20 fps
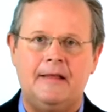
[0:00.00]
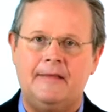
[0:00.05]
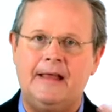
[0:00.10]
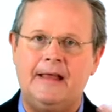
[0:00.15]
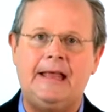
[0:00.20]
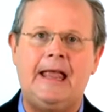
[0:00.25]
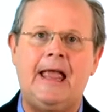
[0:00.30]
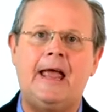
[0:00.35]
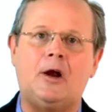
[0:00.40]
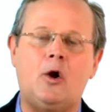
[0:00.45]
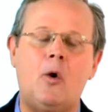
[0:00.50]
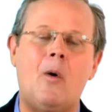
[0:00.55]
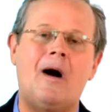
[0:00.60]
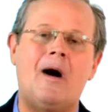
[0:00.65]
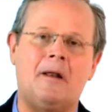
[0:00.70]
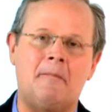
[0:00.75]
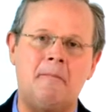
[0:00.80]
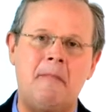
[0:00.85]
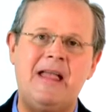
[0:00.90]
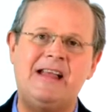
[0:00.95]
They can't go
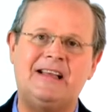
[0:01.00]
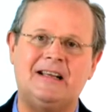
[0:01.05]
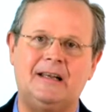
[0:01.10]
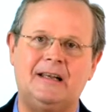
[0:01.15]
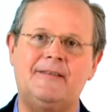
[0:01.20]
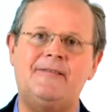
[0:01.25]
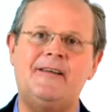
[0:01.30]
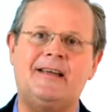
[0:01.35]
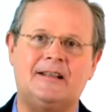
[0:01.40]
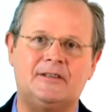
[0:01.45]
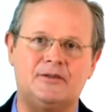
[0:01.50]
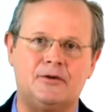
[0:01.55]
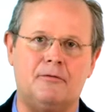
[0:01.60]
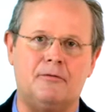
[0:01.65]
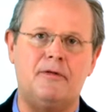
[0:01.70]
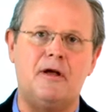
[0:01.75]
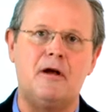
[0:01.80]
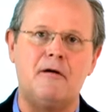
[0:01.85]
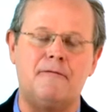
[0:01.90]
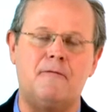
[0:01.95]
out and make a living. And so,
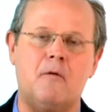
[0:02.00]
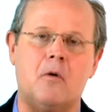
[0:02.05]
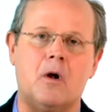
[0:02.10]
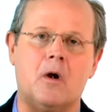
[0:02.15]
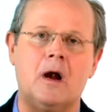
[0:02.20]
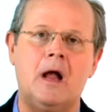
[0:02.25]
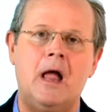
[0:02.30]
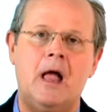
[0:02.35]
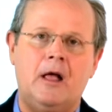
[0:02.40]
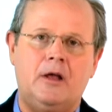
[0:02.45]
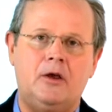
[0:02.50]
therefore,